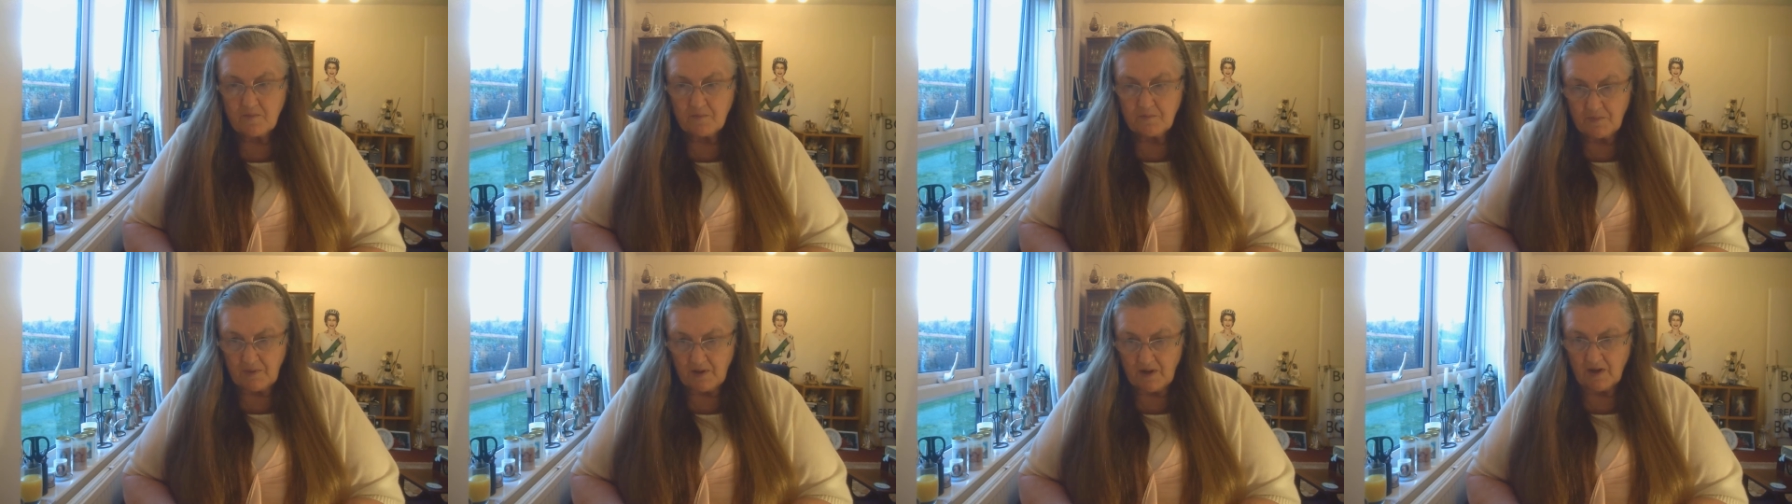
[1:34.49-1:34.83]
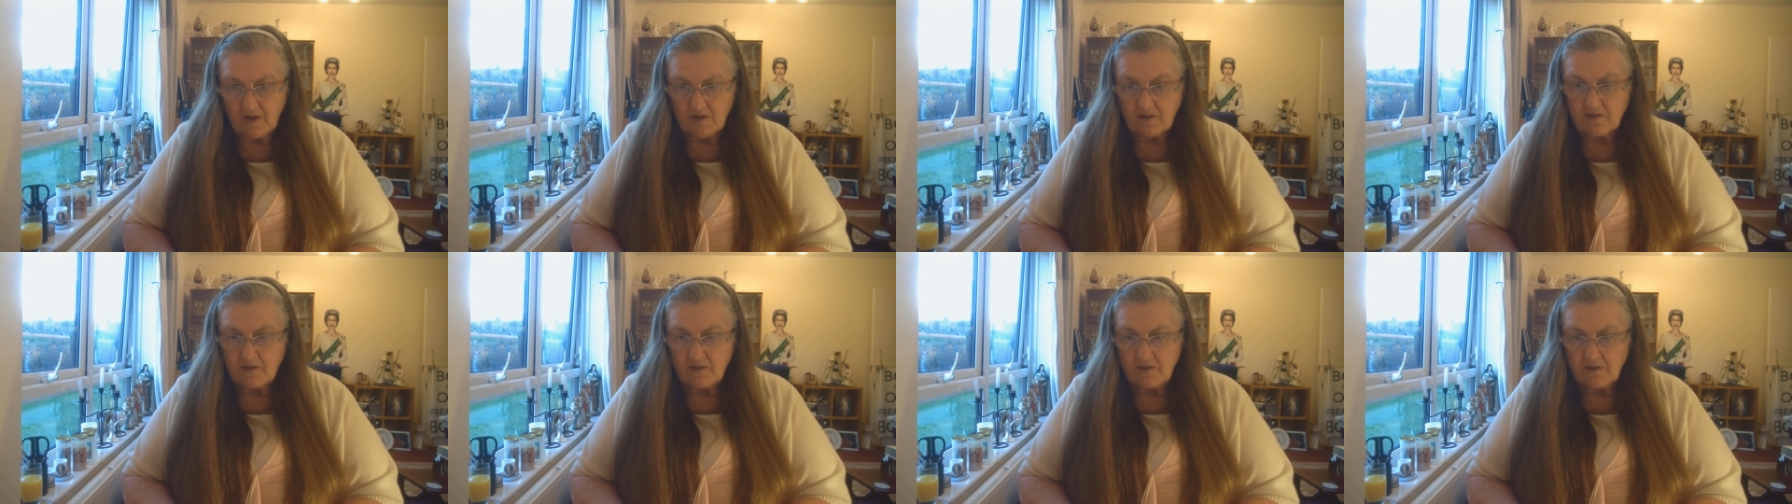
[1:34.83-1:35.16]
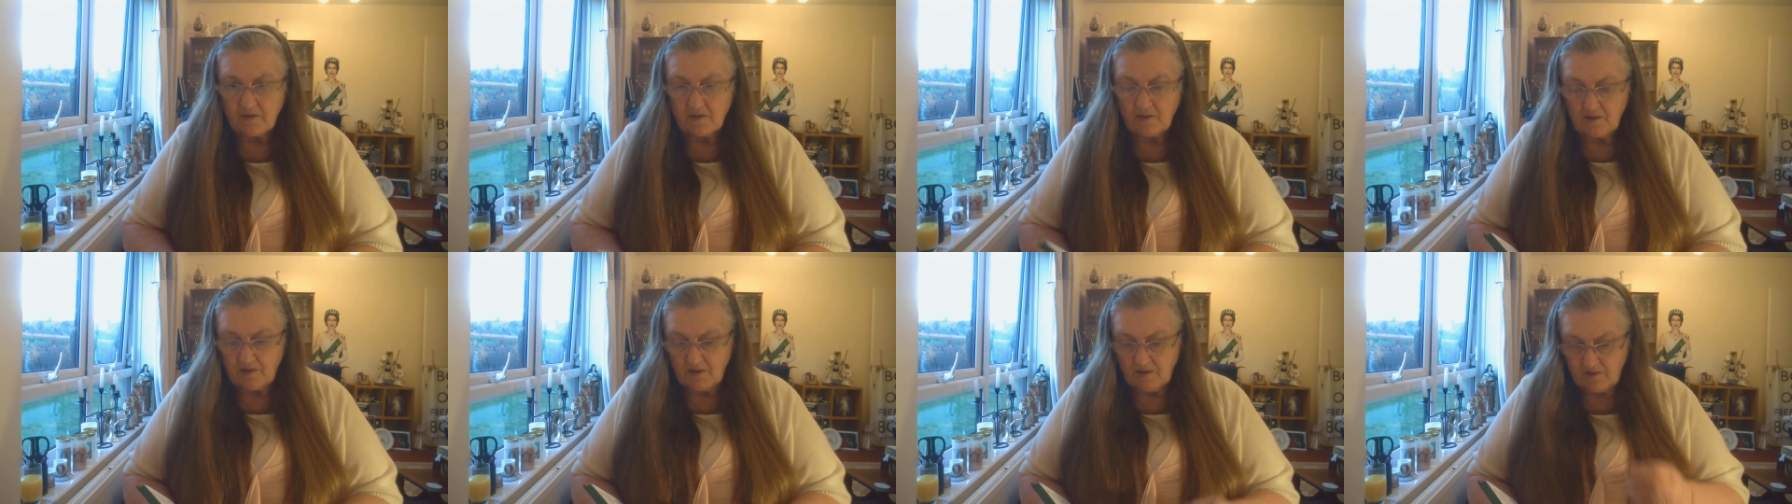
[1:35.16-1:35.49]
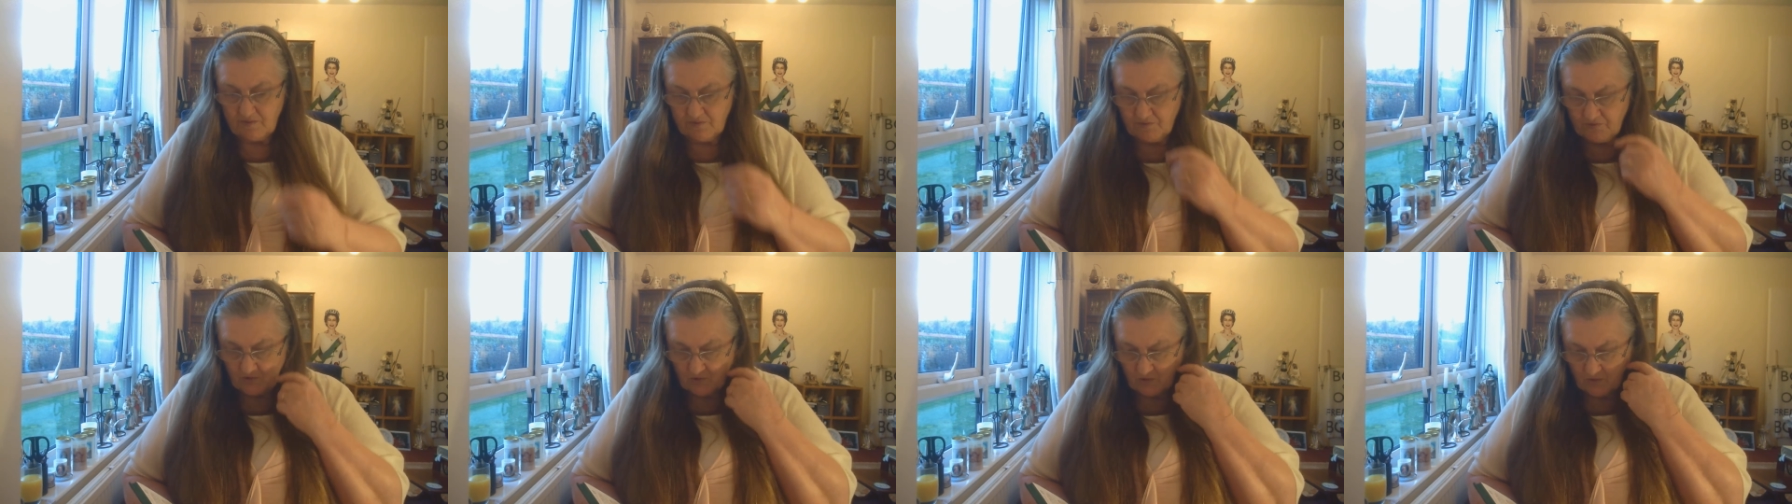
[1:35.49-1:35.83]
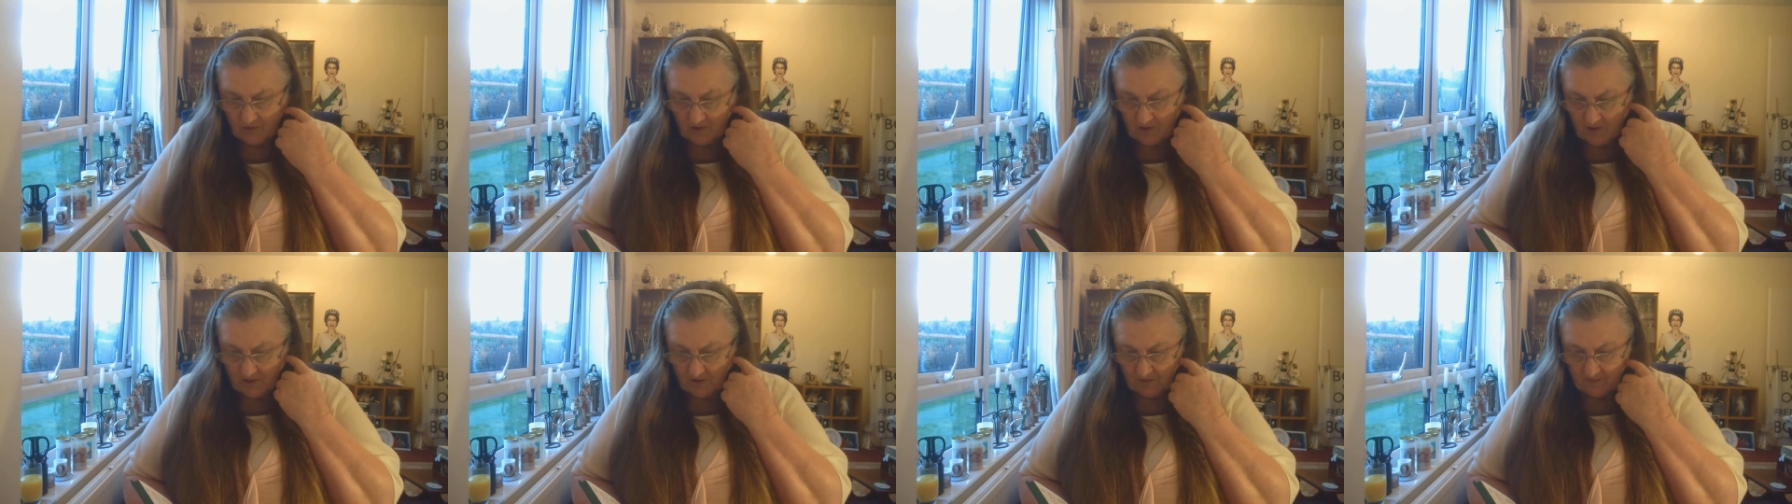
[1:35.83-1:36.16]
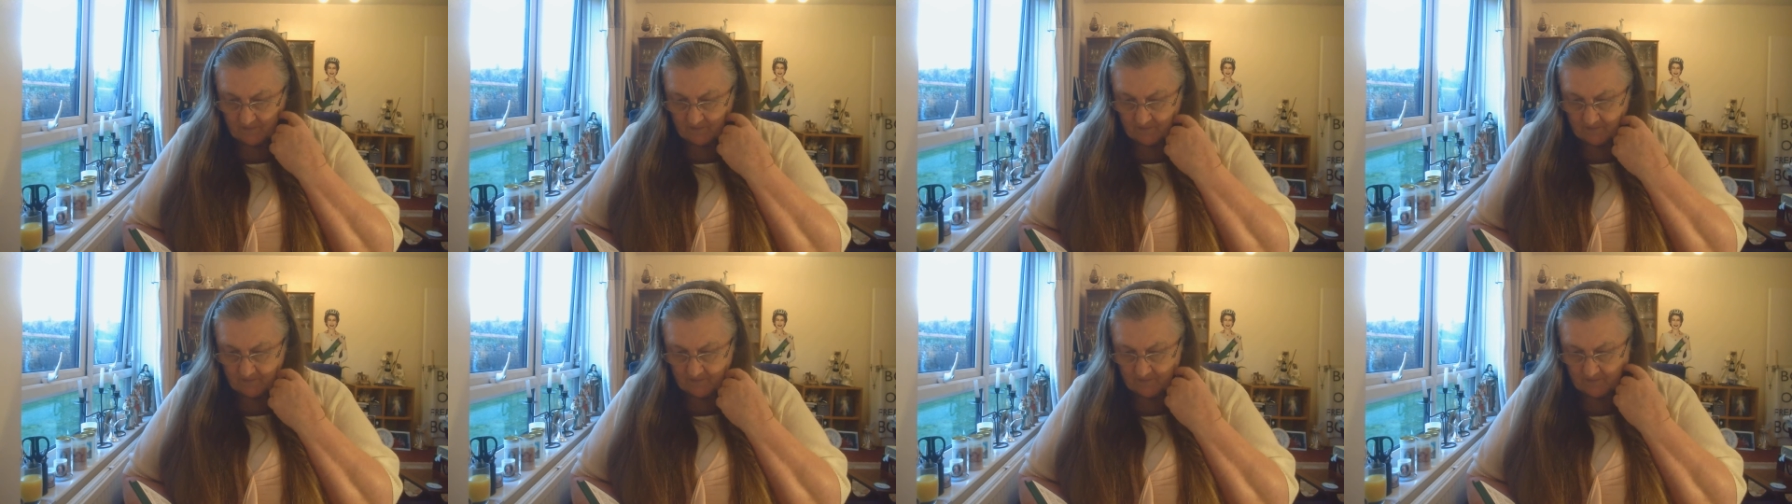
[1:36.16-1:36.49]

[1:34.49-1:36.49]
but if you come